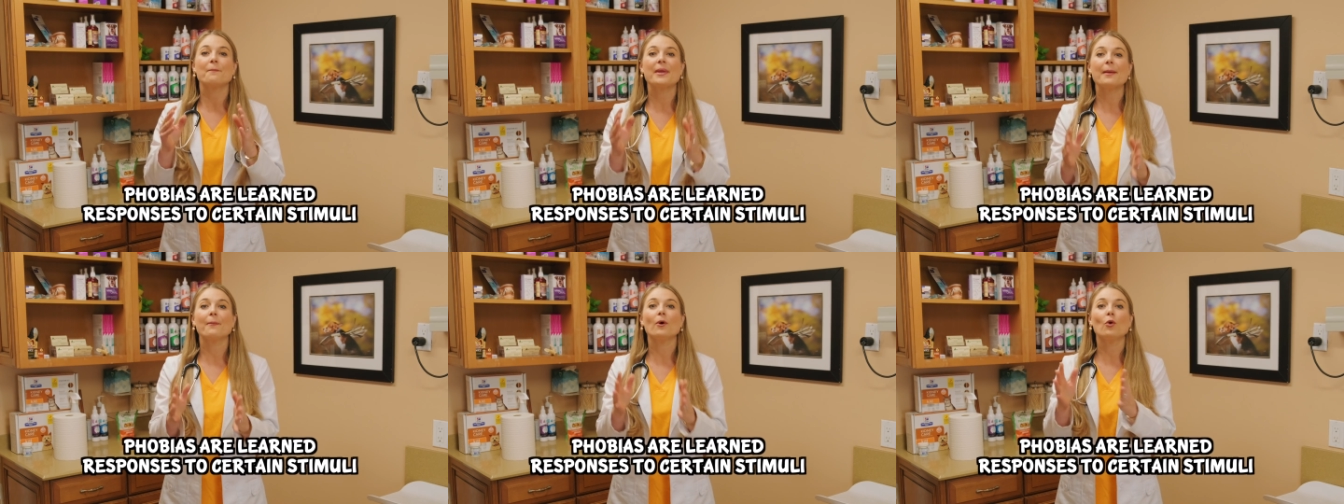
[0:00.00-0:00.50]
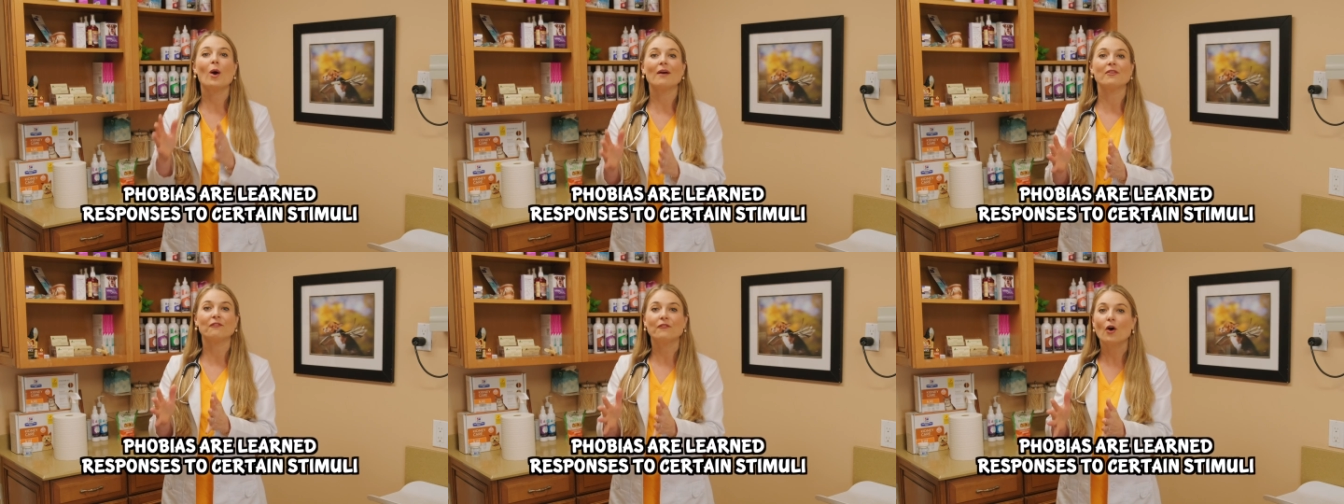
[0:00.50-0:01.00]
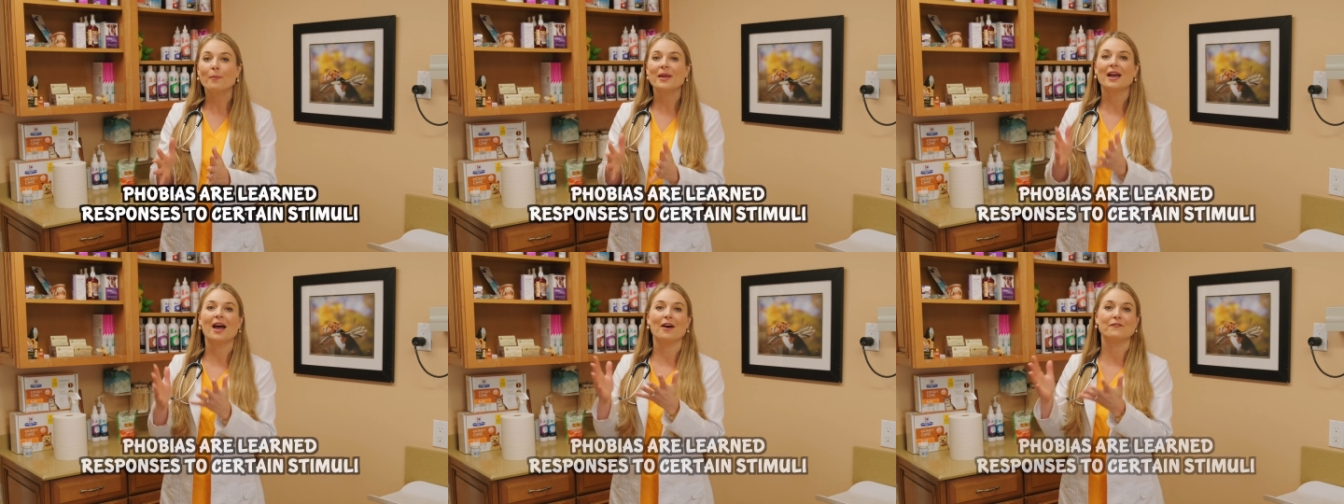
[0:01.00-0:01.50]
People who have a
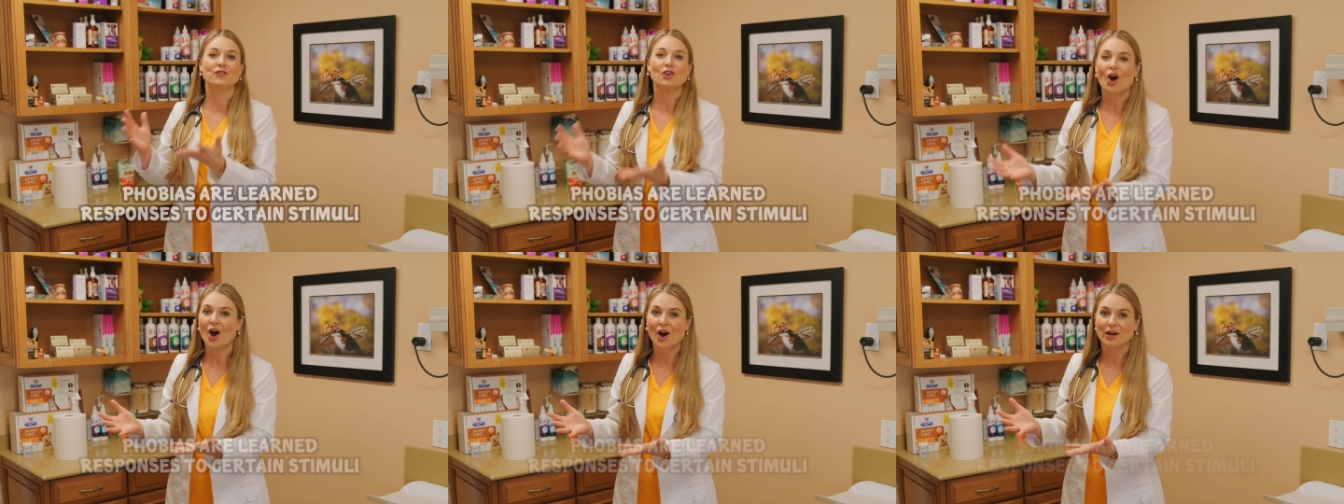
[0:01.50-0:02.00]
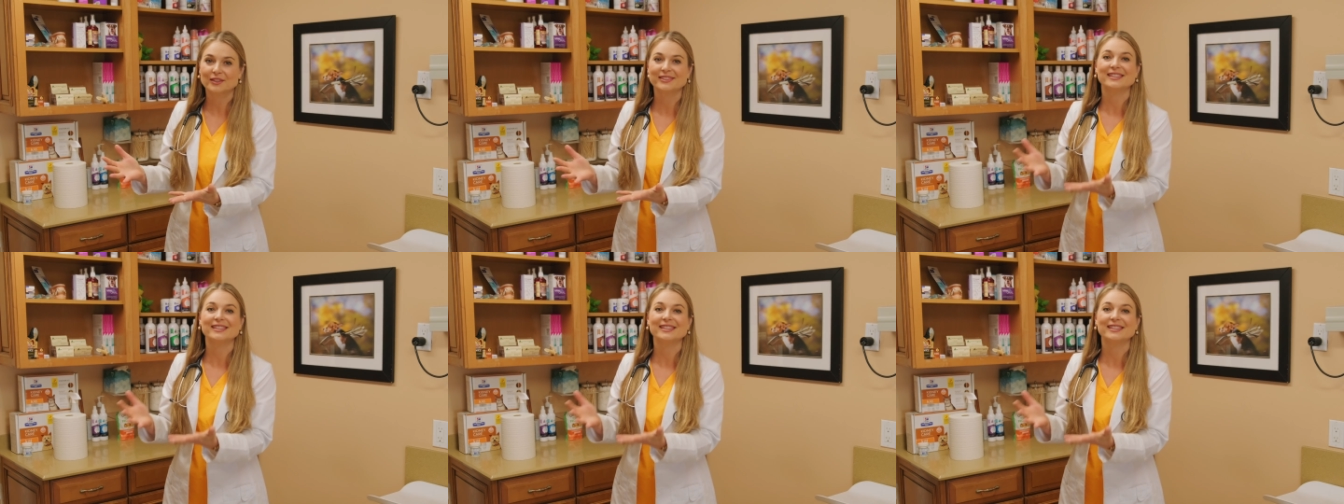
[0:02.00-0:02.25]
phobia of dogs